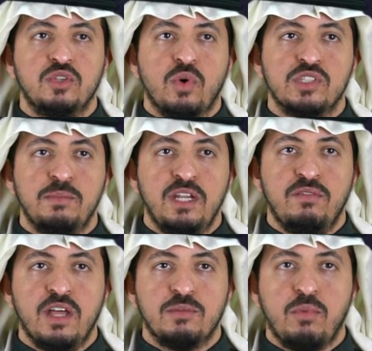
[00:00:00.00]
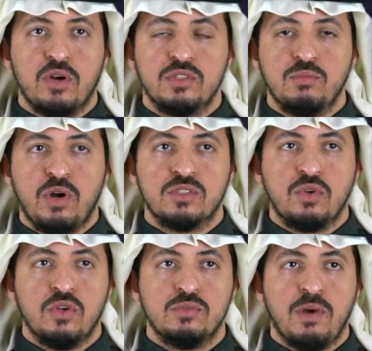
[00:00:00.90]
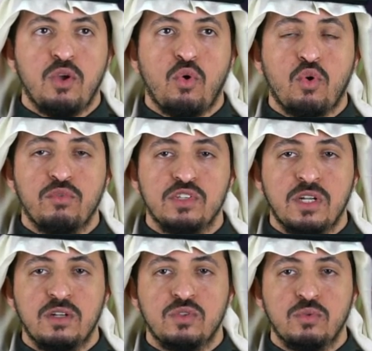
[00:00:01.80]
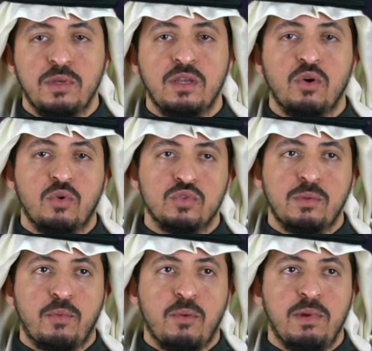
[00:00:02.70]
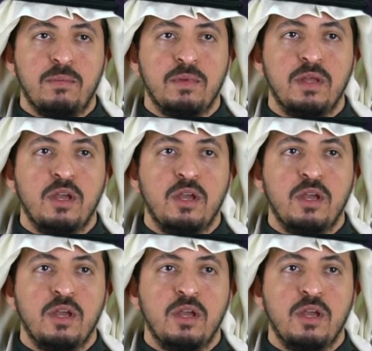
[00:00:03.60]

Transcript: it was believed that bruxism was caused by orofacial anatomy occlusal problem.